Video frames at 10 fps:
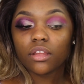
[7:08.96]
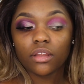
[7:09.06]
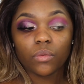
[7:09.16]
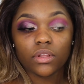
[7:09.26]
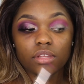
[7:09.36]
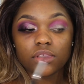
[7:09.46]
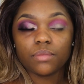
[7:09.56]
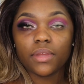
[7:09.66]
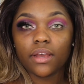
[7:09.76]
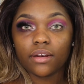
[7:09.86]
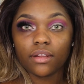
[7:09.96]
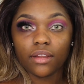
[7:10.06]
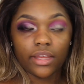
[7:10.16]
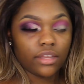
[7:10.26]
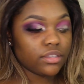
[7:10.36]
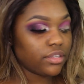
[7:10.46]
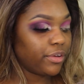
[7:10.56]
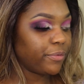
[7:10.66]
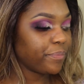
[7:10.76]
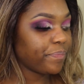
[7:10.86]
You want this to be kind of light,
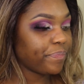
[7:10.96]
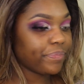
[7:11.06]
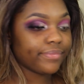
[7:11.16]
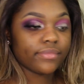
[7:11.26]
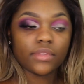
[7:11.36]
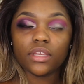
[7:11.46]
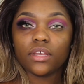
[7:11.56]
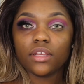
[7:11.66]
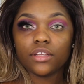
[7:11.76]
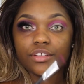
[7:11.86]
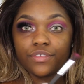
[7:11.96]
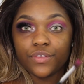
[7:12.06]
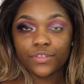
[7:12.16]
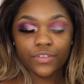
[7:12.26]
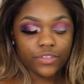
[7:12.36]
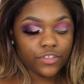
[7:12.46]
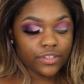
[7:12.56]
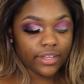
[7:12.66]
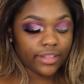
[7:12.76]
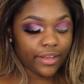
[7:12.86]
so just a few strokes just like